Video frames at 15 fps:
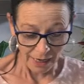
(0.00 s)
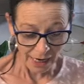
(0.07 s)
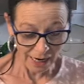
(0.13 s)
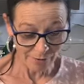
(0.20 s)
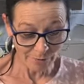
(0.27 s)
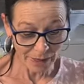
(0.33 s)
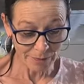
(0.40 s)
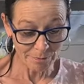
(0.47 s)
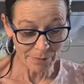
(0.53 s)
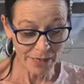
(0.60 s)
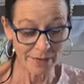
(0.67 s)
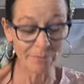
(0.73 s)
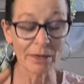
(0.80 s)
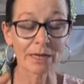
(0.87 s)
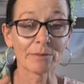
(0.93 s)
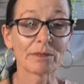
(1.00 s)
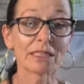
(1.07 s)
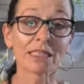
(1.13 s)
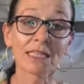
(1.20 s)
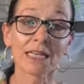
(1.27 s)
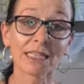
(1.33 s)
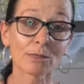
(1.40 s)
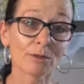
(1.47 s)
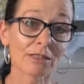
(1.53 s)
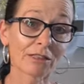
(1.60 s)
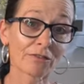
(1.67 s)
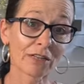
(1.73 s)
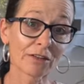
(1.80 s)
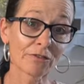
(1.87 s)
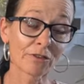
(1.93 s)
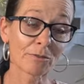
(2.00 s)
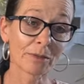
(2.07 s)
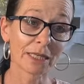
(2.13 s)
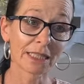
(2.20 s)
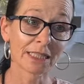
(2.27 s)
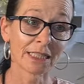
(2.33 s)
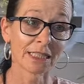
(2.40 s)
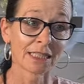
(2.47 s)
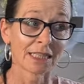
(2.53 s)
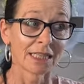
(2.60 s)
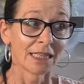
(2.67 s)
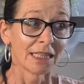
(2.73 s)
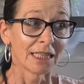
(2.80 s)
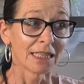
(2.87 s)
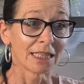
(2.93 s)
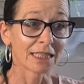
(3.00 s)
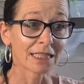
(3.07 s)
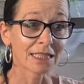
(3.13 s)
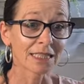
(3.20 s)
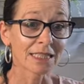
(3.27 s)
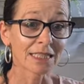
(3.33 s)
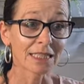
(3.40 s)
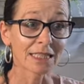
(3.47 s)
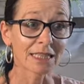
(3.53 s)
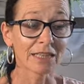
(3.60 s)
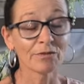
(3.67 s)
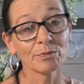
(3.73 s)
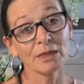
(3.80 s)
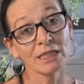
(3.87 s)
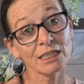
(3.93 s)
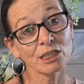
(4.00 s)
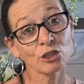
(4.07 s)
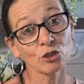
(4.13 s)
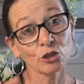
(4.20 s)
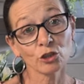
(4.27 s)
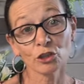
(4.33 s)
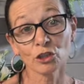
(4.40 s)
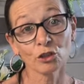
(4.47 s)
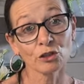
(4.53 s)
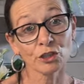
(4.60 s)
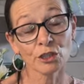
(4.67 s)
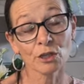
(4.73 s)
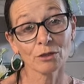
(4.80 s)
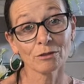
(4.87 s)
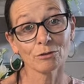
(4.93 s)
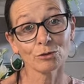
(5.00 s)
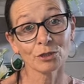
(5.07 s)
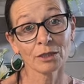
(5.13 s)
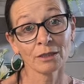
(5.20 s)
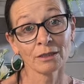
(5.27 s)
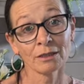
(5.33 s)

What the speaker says: I've made many, many mistakes where I've left them in. And they've been stored and not sold.